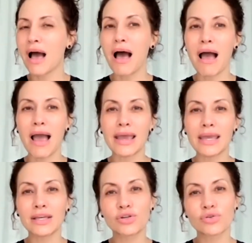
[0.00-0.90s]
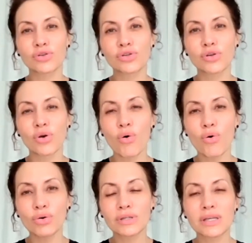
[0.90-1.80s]
eye is your
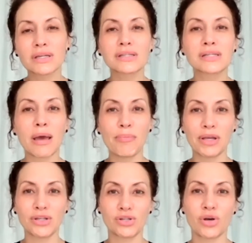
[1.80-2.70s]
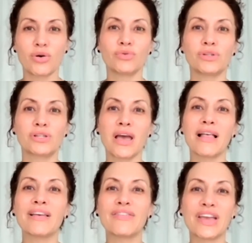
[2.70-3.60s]
soul's stepping stones to
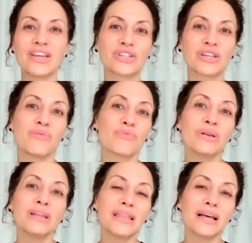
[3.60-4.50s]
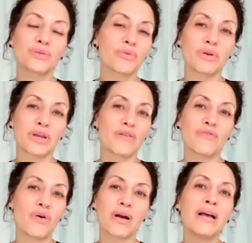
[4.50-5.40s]
elevation. And really, that's what we're here
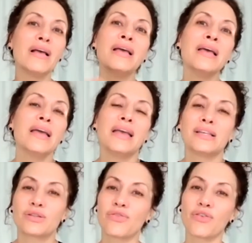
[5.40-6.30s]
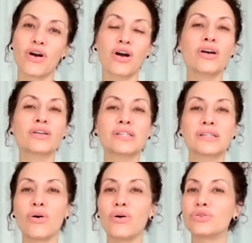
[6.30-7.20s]
for, is for our
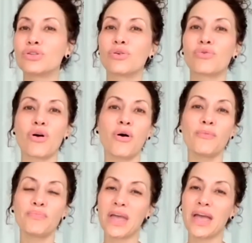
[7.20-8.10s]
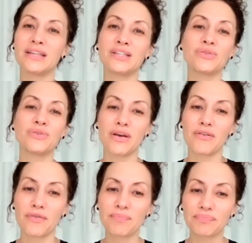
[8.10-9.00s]
soul to grow and to
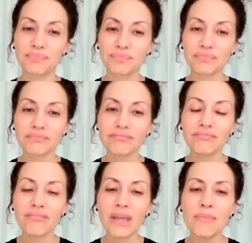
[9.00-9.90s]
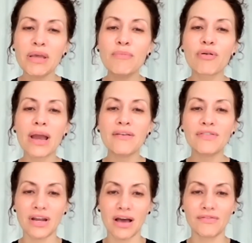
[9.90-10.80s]
give. Be brave
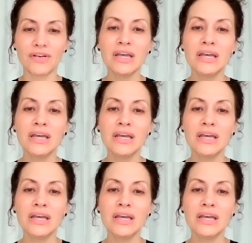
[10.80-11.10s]
enough